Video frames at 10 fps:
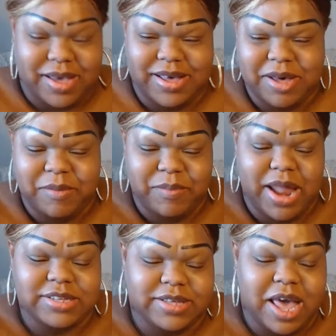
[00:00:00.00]
Um, but
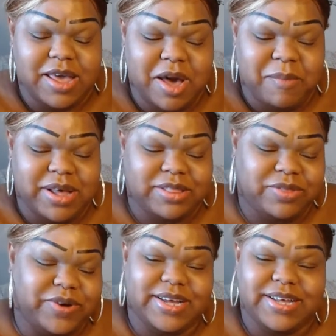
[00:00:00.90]
I just gave y'all my
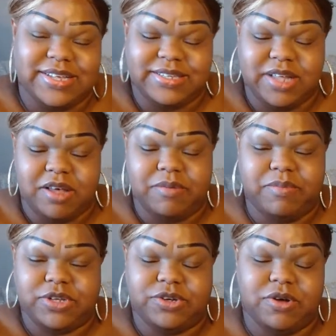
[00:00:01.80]
three and stuff,
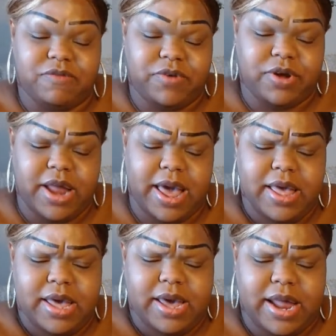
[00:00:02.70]
but you're gonna figure that.
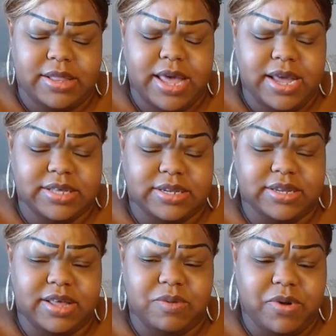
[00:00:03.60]
And I think it's
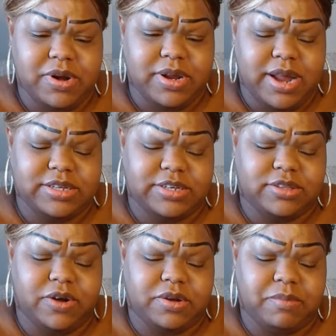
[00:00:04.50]
another one that I
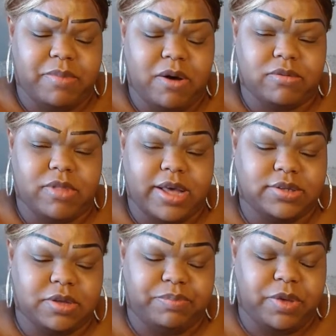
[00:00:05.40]
just learned about. Like
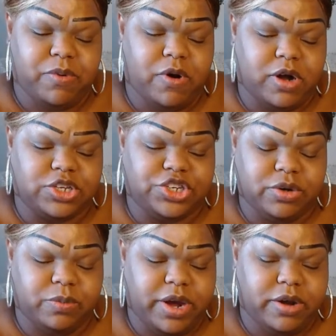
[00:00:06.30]
some people are
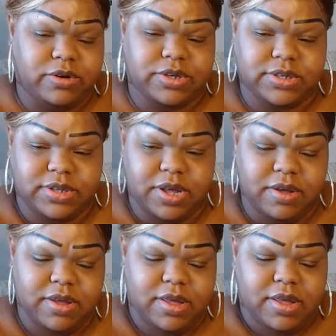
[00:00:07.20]
generators and
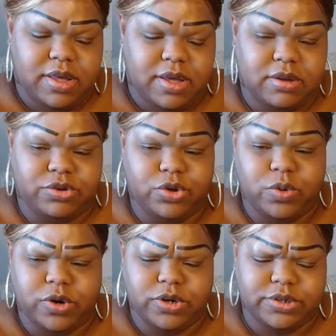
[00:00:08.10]
stuff,
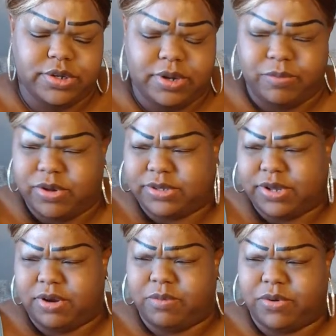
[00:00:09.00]
doers, and what's
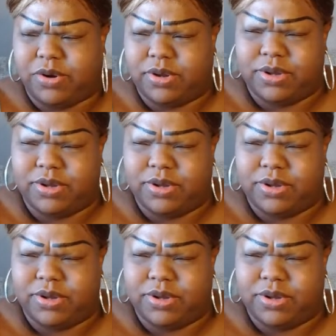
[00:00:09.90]
the other one?